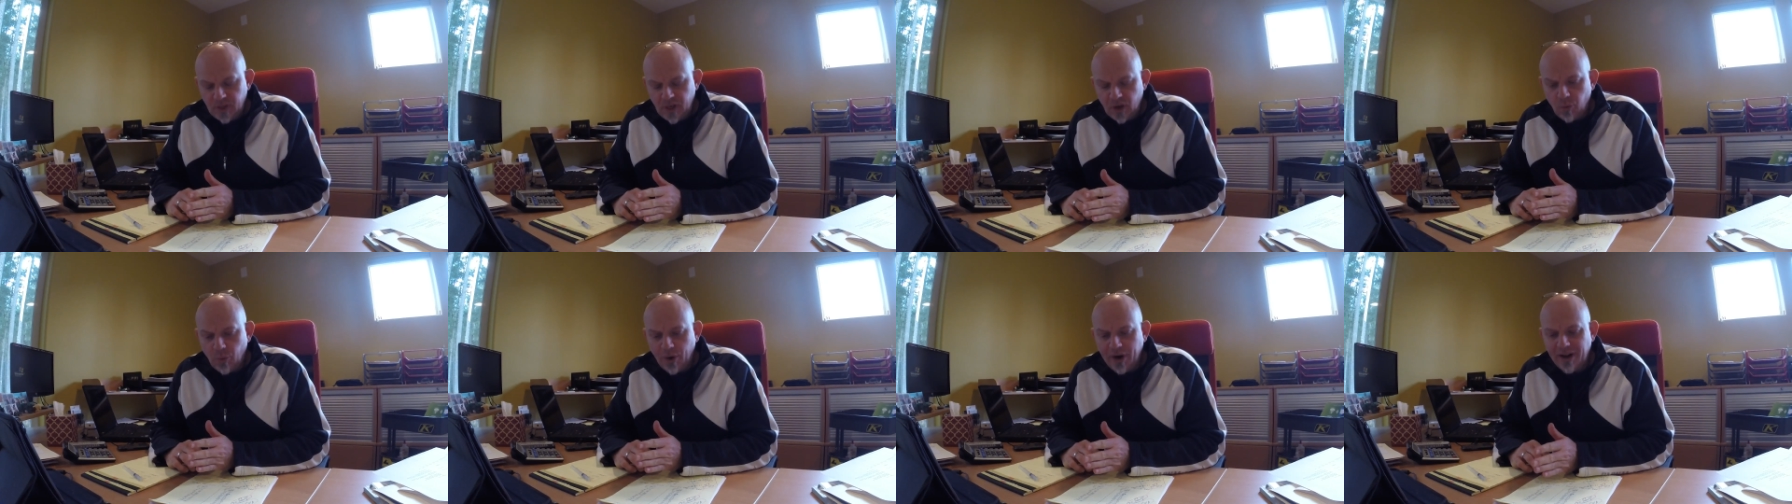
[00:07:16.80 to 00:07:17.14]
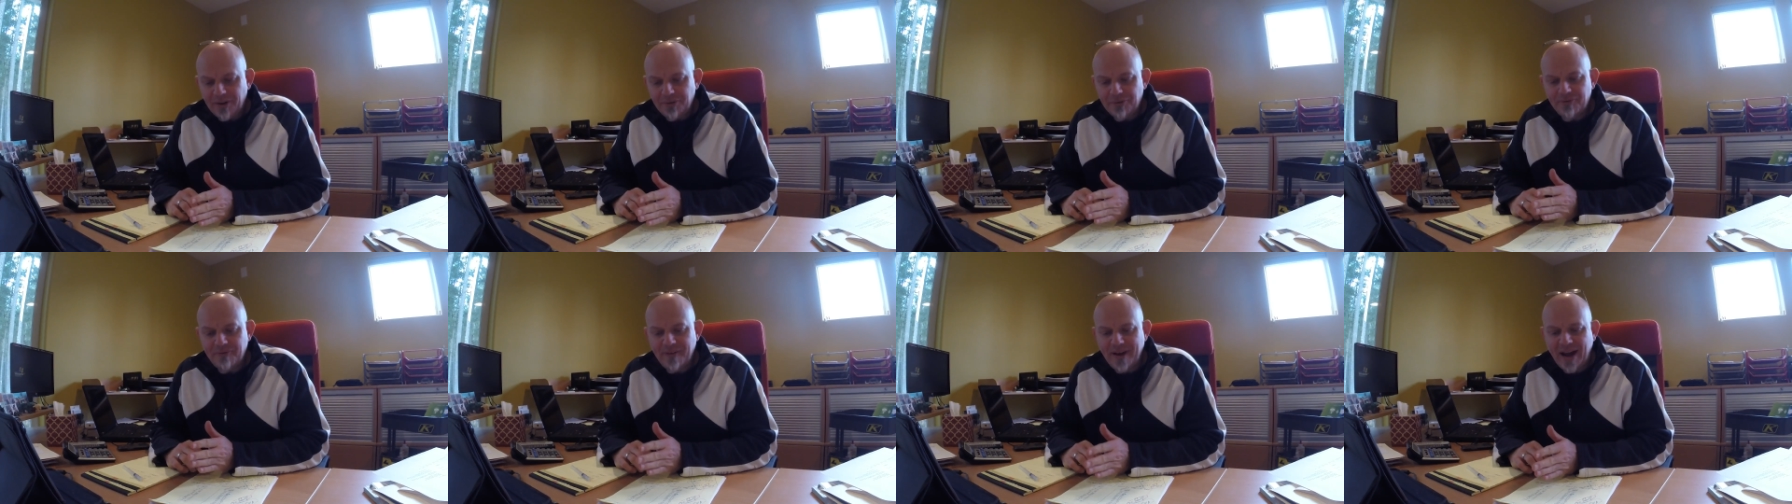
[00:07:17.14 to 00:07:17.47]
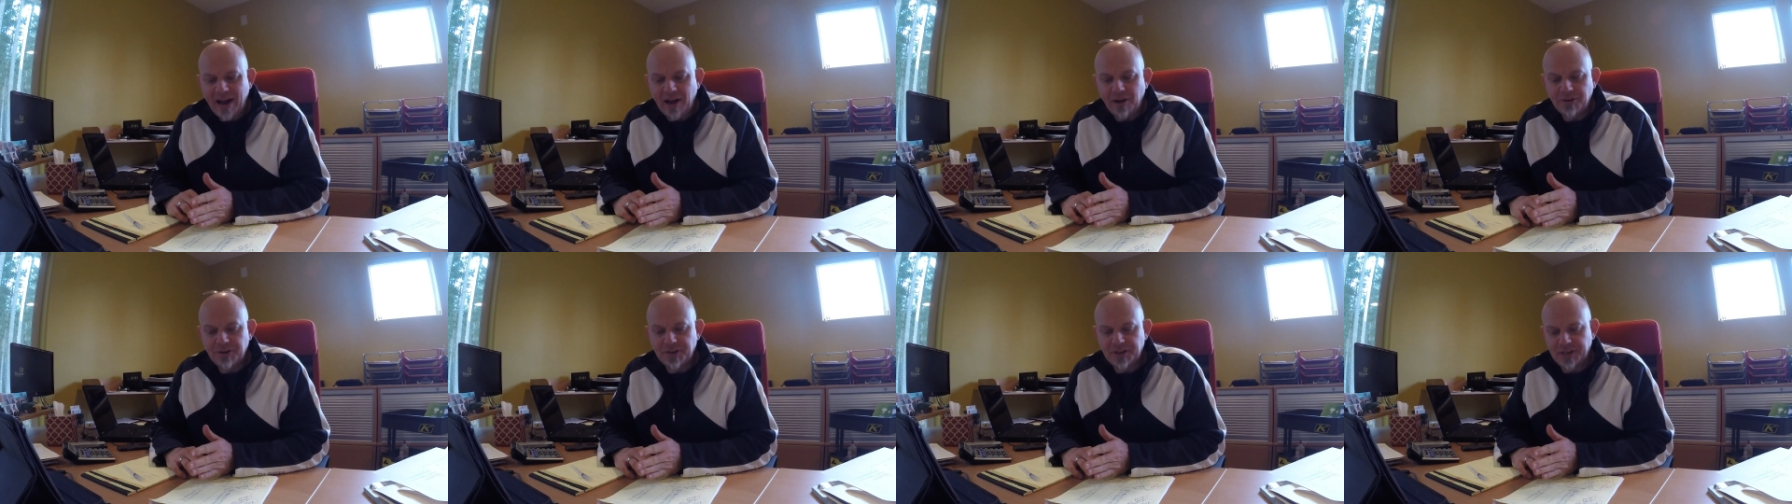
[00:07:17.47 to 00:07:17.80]
what I
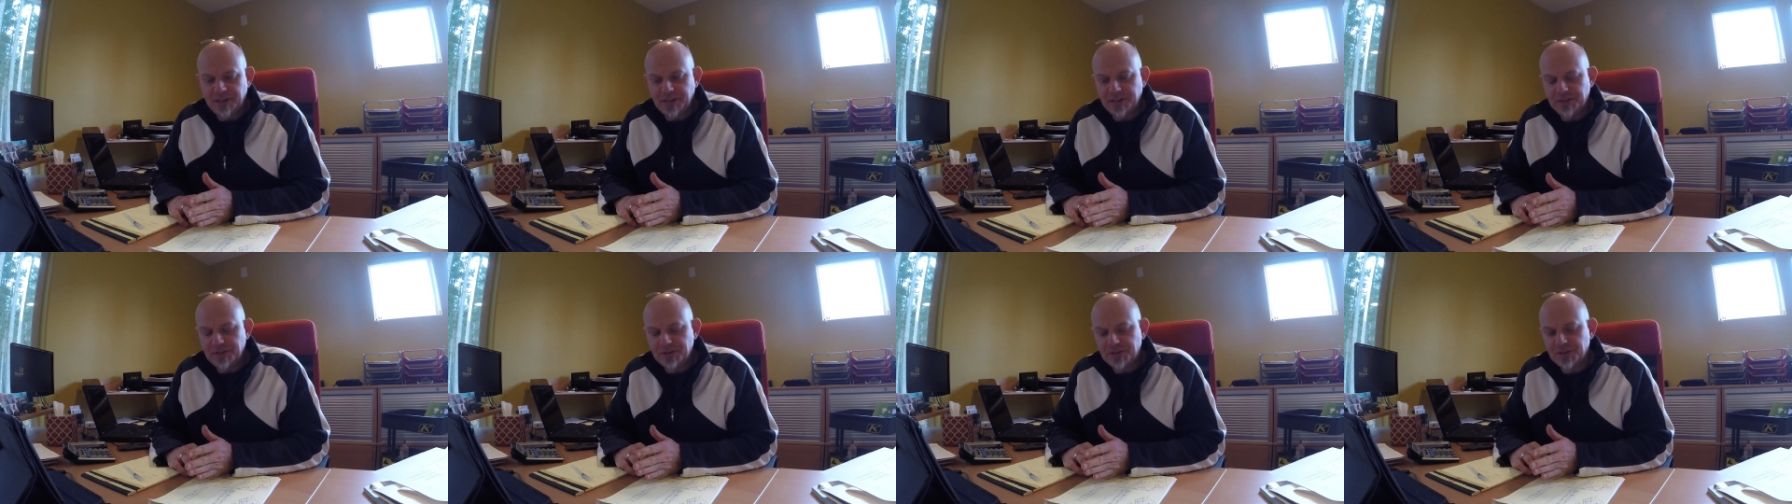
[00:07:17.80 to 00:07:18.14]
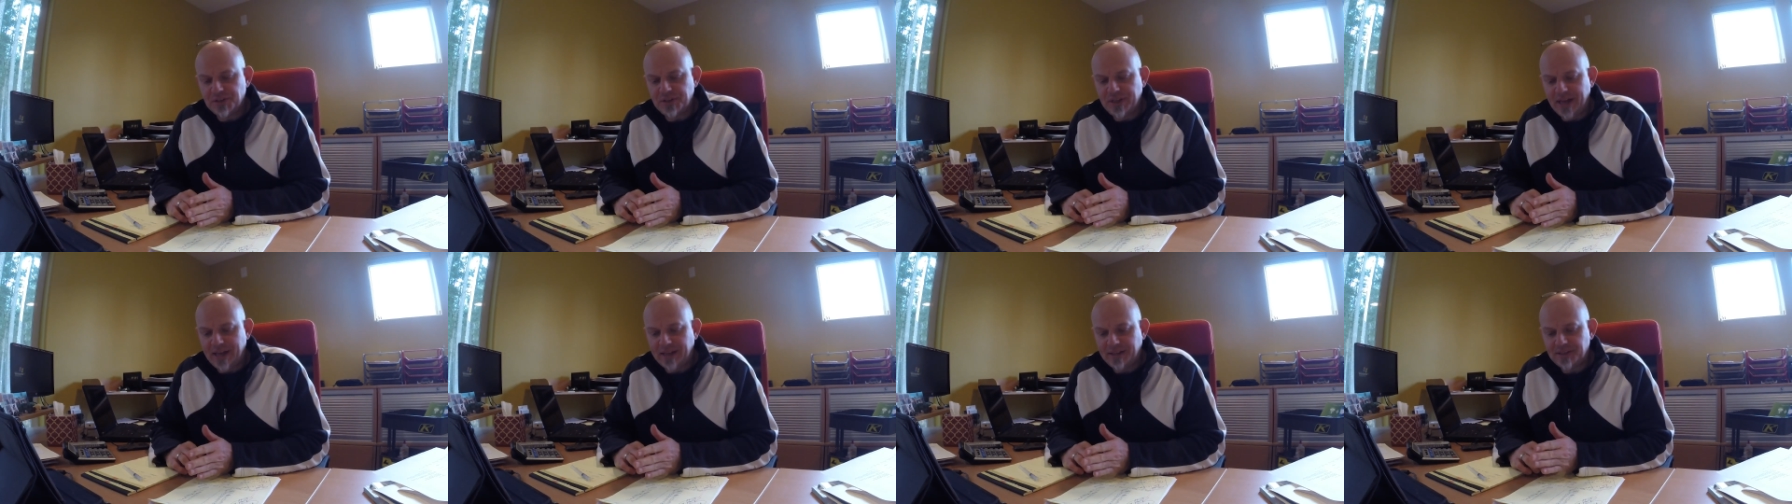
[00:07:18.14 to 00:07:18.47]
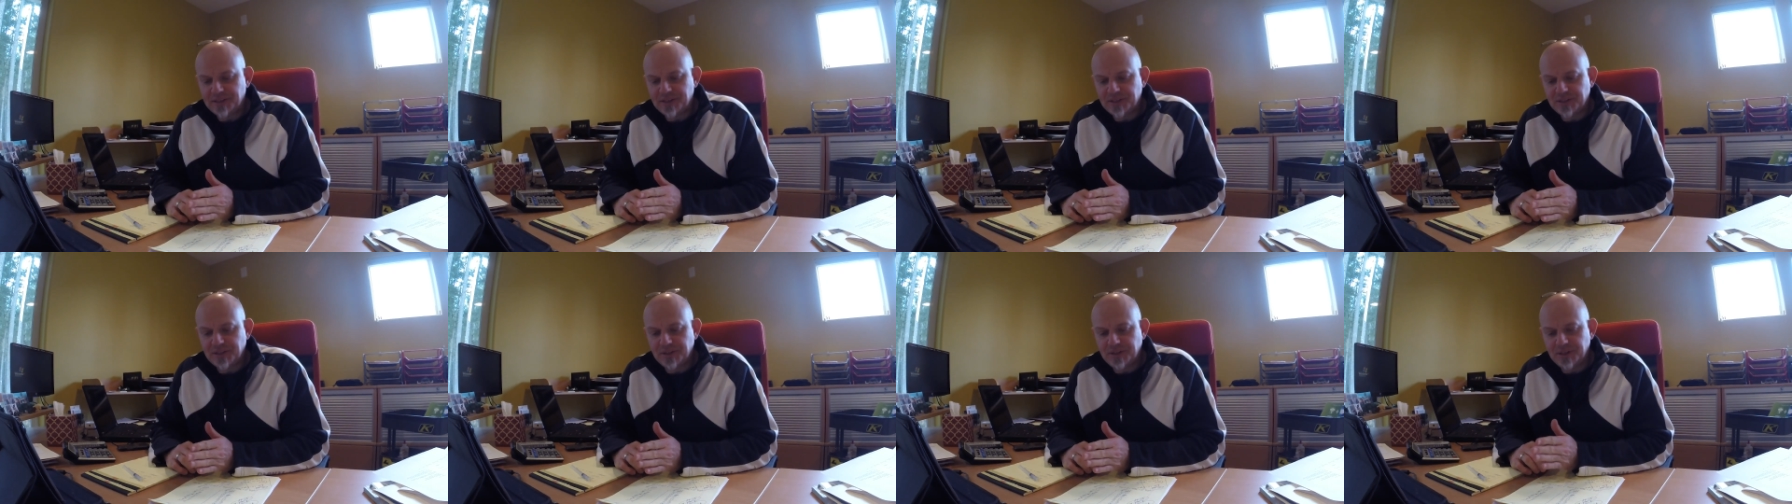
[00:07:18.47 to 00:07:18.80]
found is
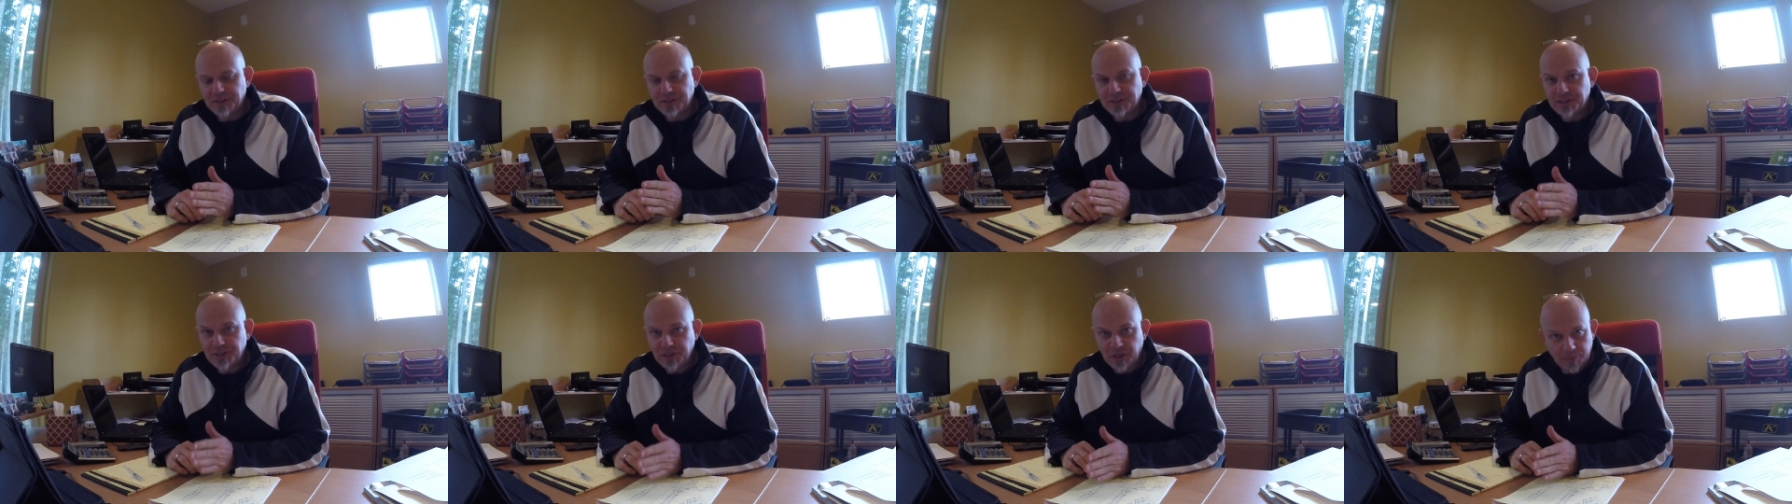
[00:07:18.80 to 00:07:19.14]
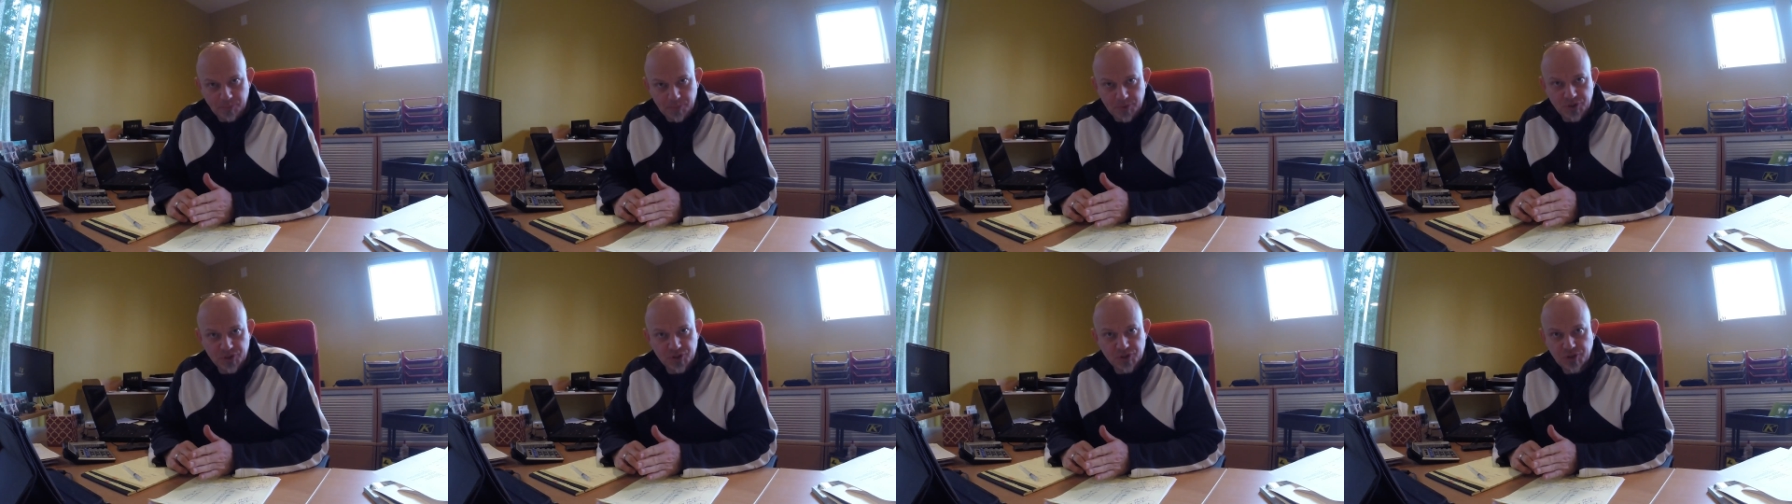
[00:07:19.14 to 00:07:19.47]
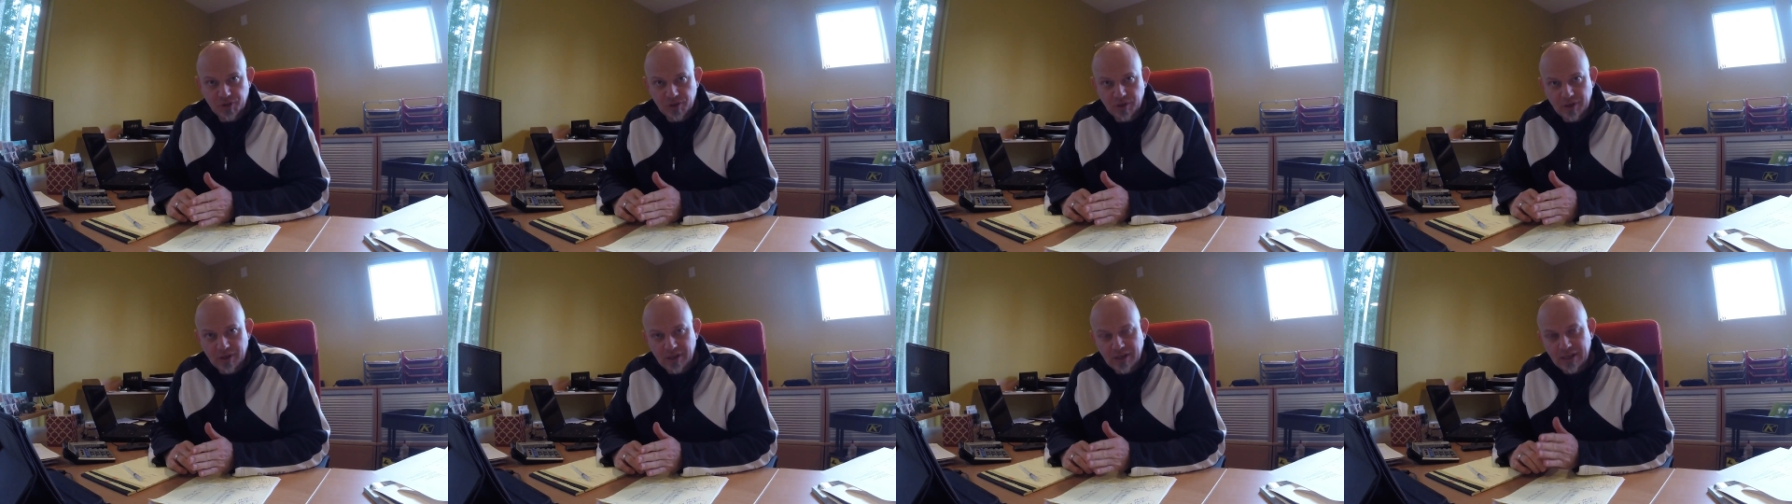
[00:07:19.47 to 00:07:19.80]
that the tips